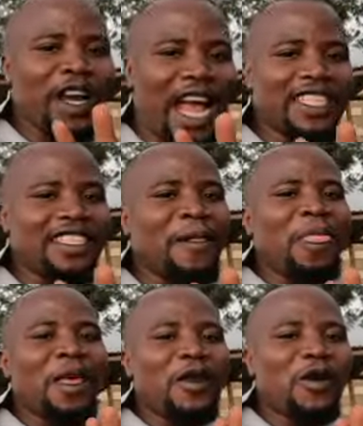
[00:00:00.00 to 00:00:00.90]
Guys,
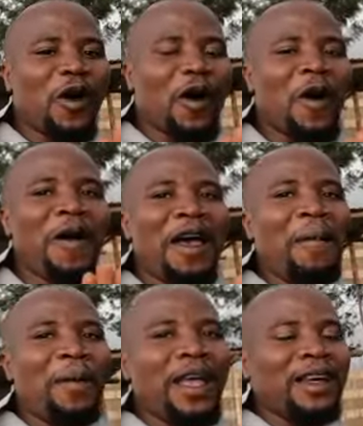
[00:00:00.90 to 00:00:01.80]
you know,
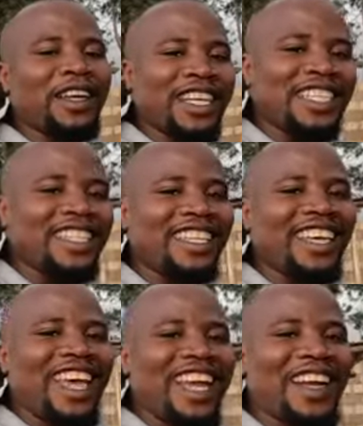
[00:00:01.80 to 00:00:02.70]
my Chrissy